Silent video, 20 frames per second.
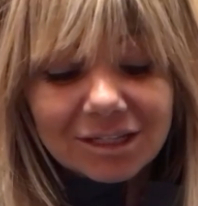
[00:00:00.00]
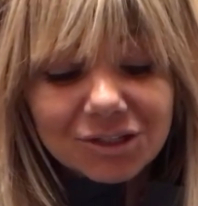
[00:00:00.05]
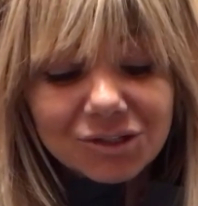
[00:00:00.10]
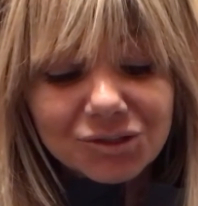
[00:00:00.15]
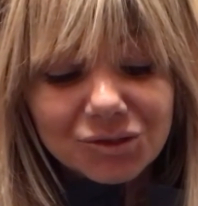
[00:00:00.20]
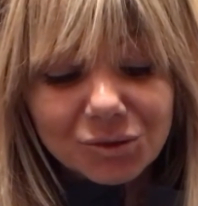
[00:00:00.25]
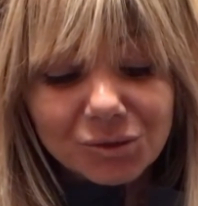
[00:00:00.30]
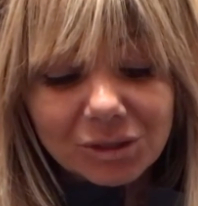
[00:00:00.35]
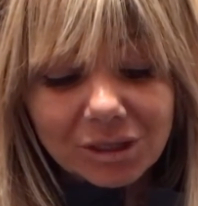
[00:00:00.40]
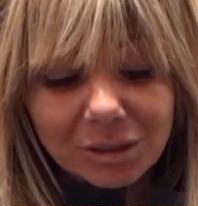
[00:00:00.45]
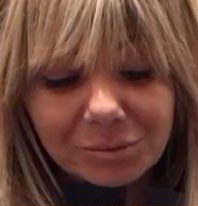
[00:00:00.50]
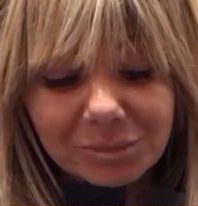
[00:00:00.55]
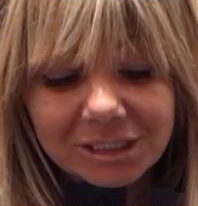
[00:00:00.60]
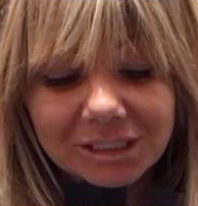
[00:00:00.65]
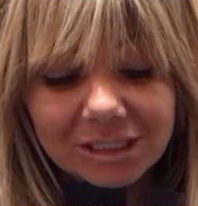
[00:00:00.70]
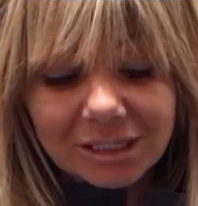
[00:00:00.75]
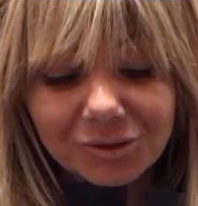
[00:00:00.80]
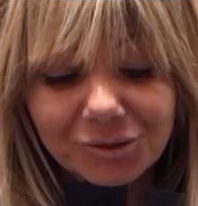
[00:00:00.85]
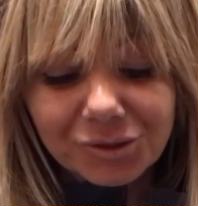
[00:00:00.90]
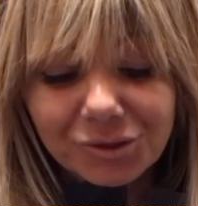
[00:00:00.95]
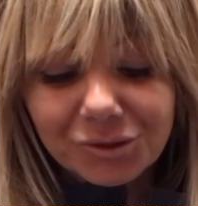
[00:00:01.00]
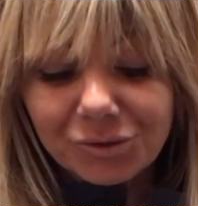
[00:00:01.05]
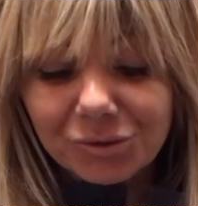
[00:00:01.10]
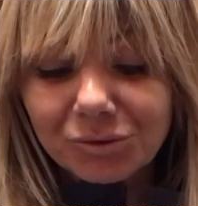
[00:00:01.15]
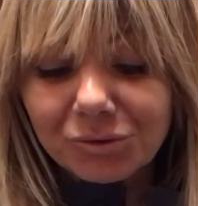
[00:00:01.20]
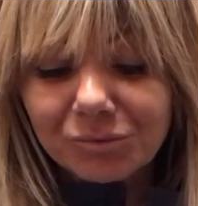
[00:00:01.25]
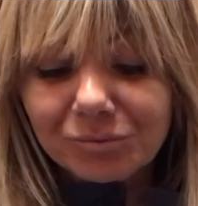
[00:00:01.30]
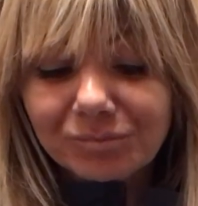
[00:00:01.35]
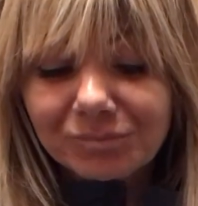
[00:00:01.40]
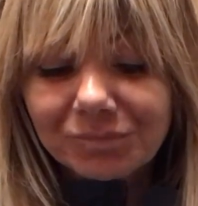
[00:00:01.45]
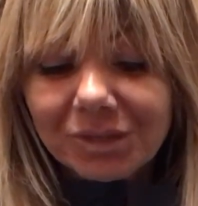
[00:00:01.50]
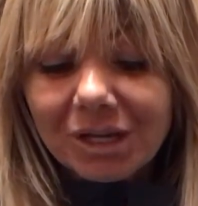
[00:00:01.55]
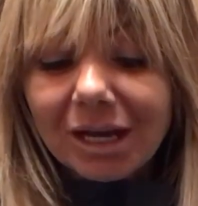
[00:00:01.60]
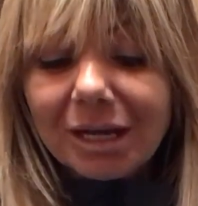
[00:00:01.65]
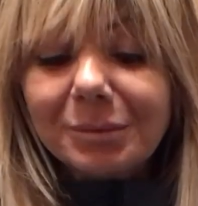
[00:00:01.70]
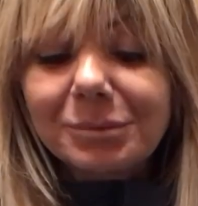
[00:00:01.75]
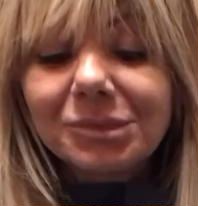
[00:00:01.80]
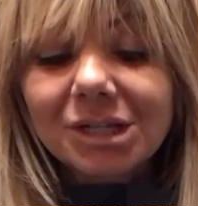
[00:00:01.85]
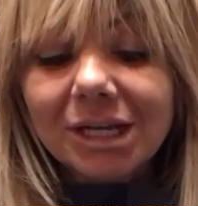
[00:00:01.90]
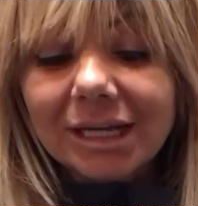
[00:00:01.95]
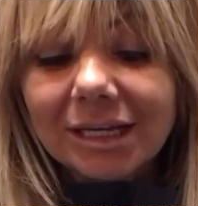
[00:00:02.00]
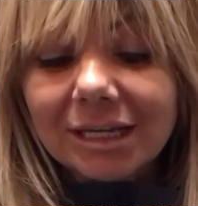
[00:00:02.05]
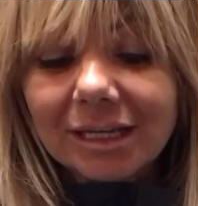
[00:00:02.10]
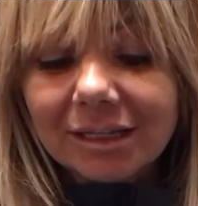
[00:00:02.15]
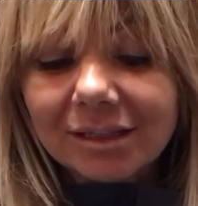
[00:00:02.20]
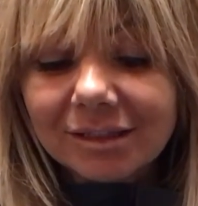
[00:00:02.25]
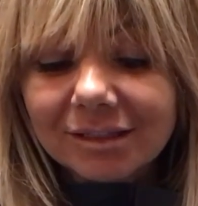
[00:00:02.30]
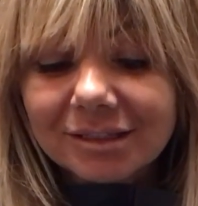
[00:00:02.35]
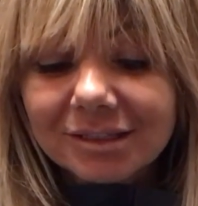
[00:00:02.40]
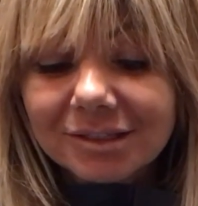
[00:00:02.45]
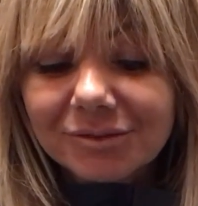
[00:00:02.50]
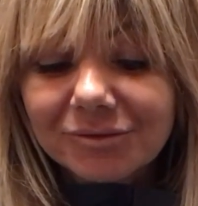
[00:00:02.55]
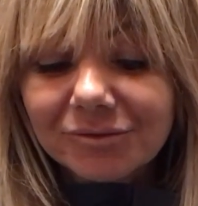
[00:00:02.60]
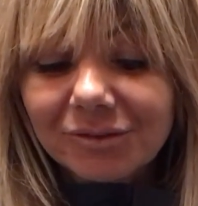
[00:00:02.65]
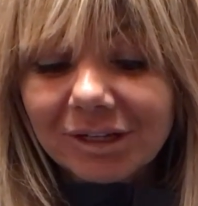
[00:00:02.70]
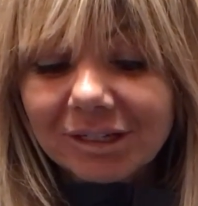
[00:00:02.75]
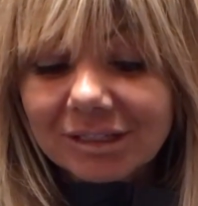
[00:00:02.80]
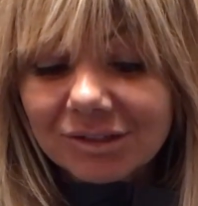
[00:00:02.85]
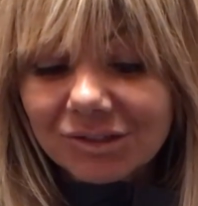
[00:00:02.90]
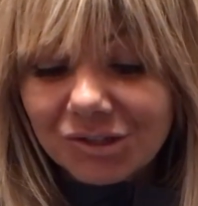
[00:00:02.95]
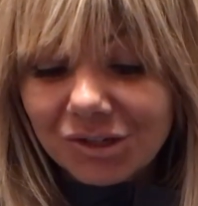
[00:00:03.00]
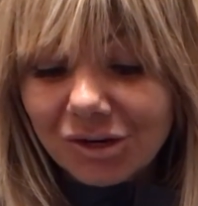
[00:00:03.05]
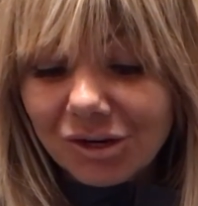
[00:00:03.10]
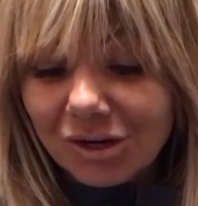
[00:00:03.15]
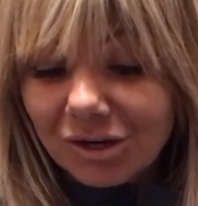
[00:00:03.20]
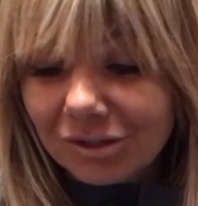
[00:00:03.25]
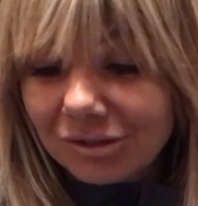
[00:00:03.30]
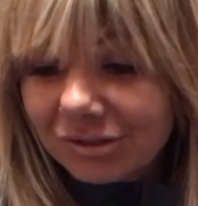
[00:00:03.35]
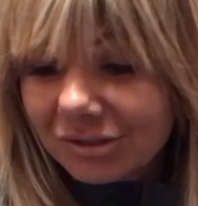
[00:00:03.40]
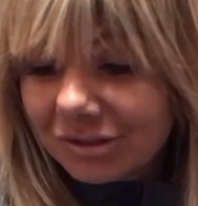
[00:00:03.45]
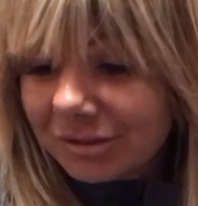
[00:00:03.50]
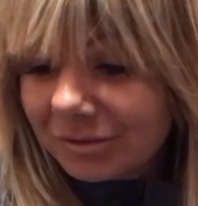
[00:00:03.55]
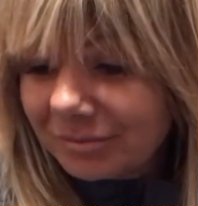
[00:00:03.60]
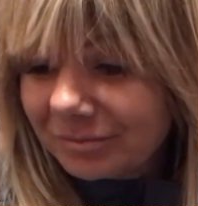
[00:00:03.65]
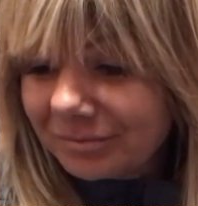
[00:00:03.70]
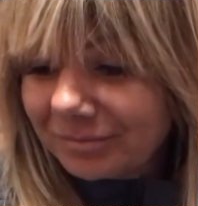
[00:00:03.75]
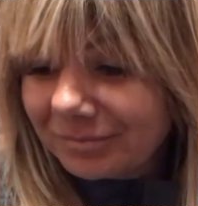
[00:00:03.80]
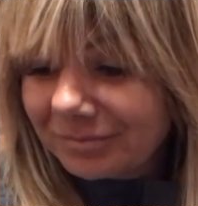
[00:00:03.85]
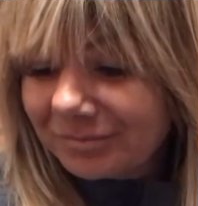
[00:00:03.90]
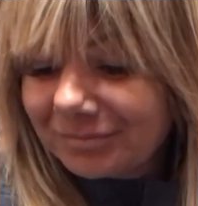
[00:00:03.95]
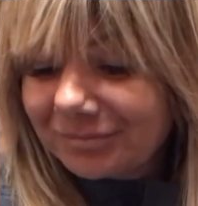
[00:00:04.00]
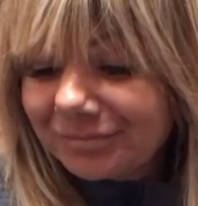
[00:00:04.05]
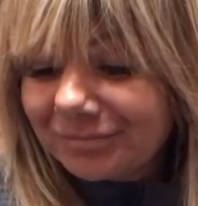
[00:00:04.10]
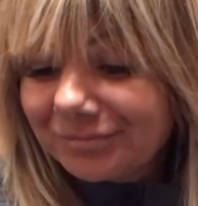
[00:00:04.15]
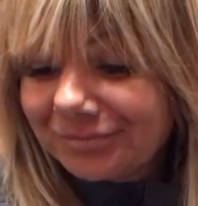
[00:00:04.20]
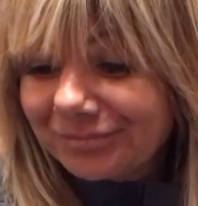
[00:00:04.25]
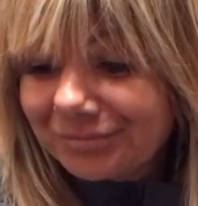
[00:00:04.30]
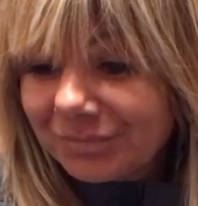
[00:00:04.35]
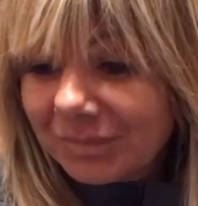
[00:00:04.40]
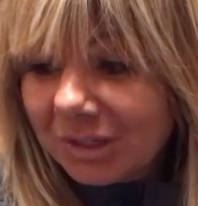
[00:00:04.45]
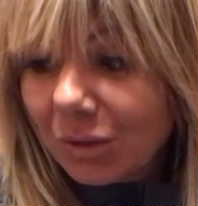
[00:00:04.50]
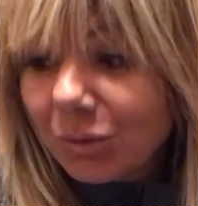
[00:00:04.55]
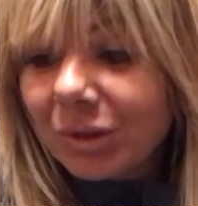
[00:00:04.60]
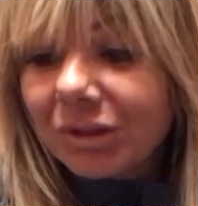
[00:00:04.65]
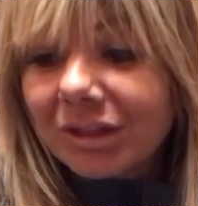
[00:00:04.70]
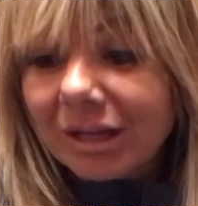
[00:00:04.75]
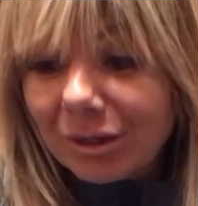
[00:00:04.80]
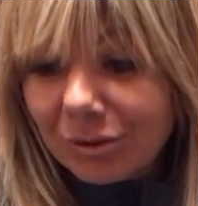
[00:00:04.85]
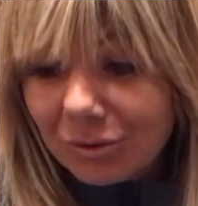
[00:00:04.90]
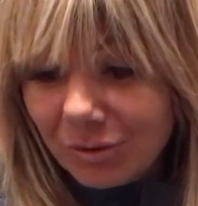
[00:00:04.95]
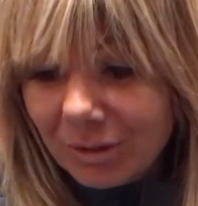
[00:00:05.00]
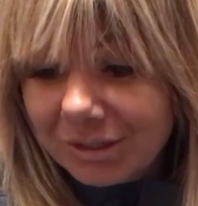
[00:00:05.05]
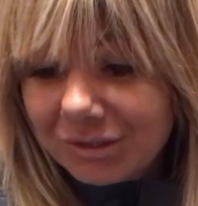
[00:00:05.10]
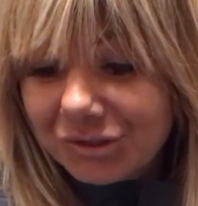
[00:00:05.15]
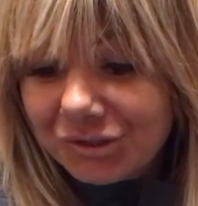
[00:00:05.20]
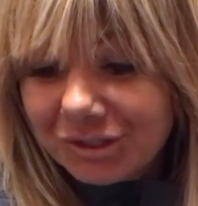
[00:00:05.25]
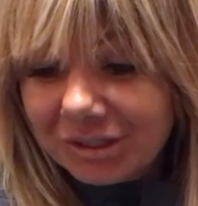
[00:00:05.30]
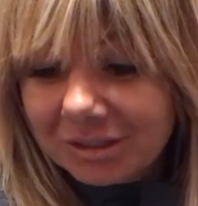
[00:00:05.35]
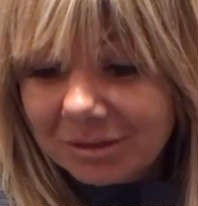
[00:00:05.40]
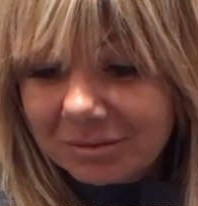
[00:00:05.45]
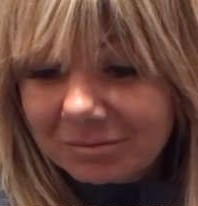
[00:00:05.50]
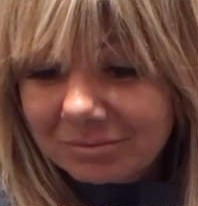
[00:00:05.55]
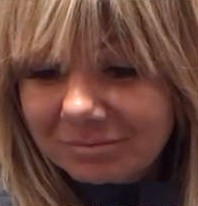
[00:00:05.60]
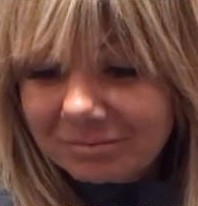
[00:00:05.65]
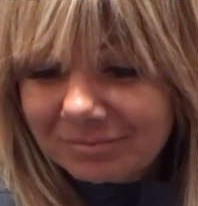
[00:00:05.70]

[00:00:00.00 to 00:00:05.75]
So let me tell you, I'm taking this advice to heart without question.